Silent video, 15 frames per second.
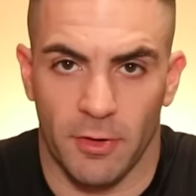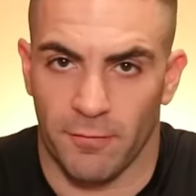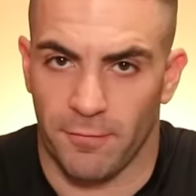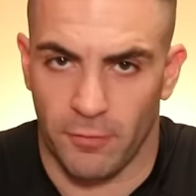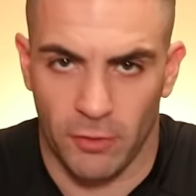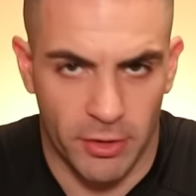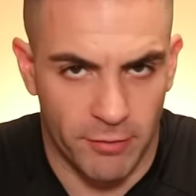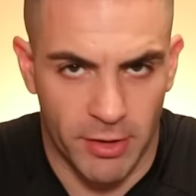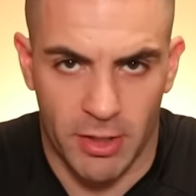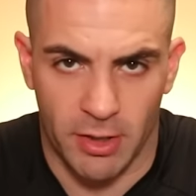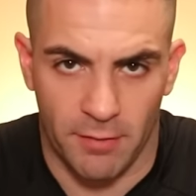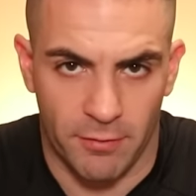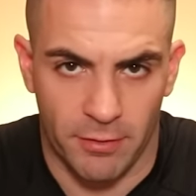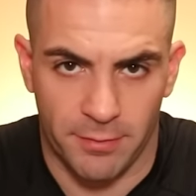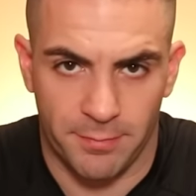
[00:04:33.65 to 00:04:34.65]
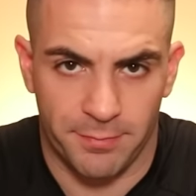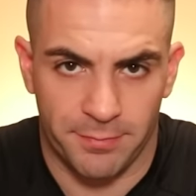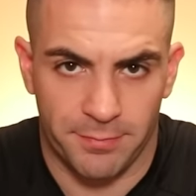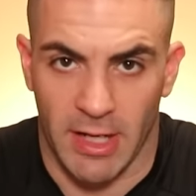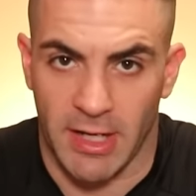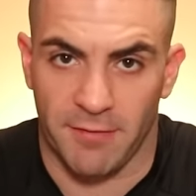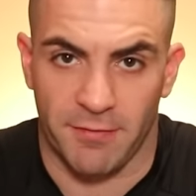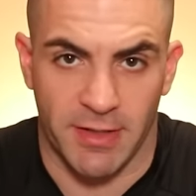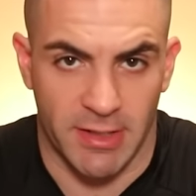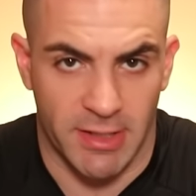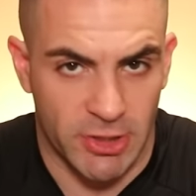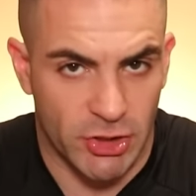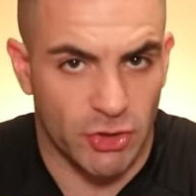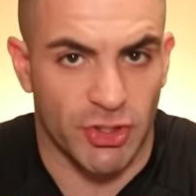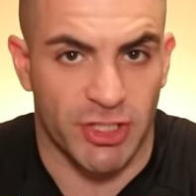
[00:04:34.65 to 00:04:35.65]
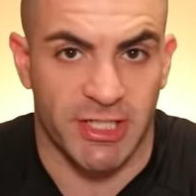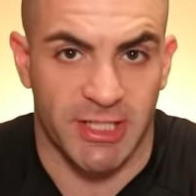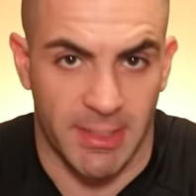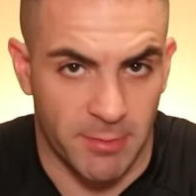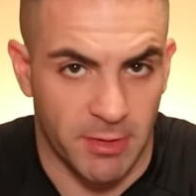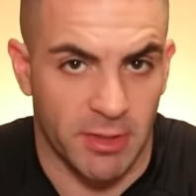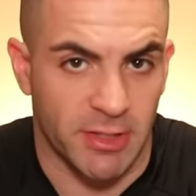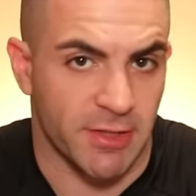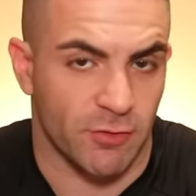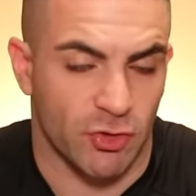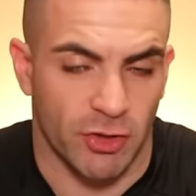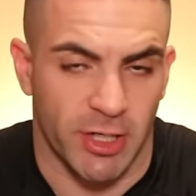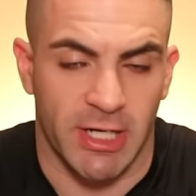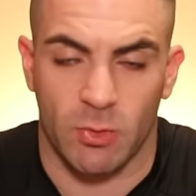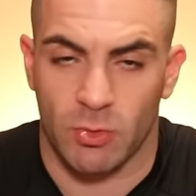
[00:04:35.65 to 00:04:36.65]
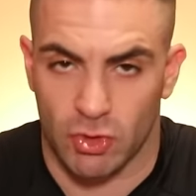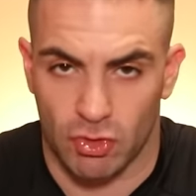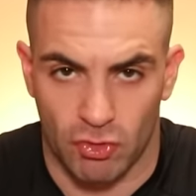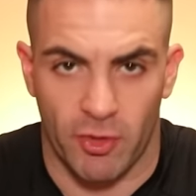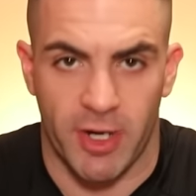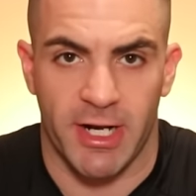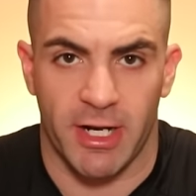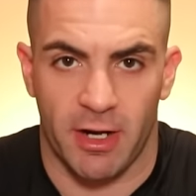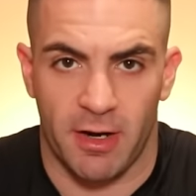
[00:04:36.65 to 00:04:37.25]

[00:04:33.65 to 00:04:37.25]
They're fully recovered, and if the initial stimulus of training was great